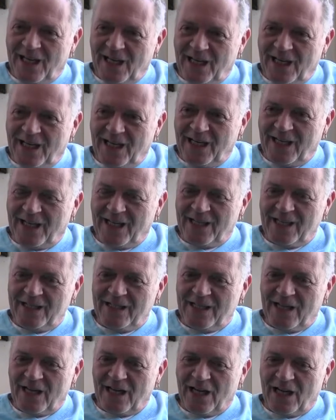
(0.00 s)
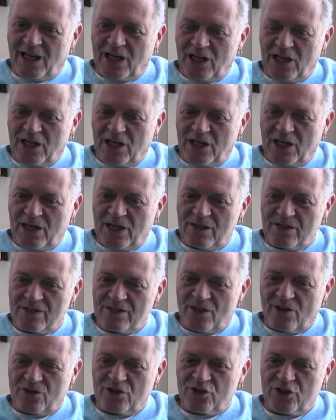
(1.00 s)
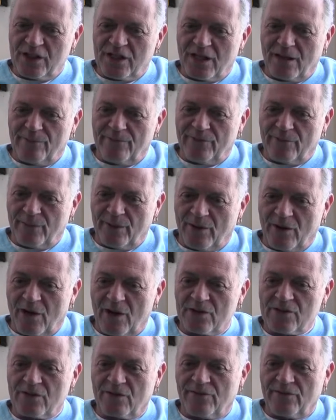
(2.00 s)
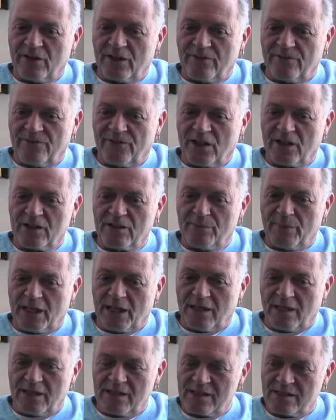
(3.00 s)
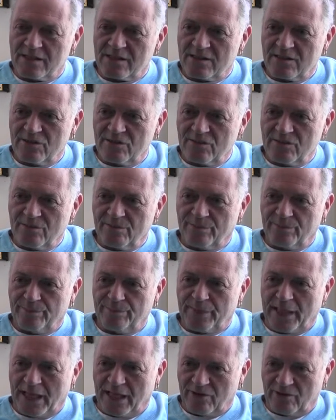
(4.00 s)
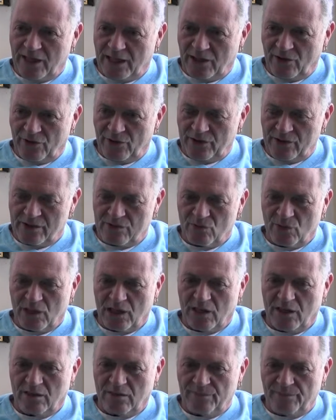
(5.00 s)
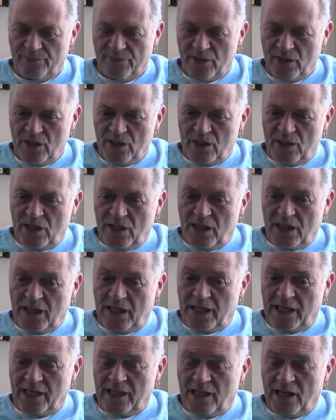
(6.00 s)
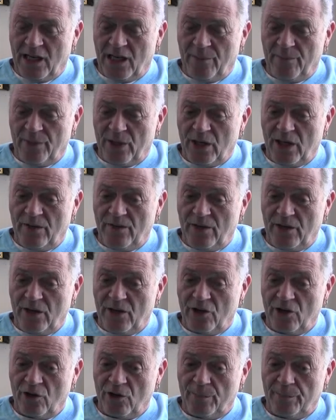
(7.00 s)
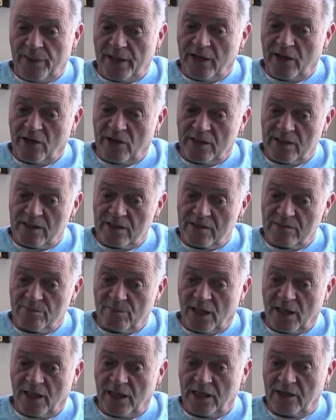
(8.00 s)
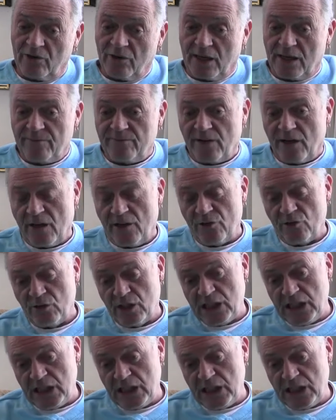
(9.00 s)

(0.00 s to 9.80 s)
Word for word: and uh, so she come from a, also a very fundamentalist background as well. And um, her parents, my grandfather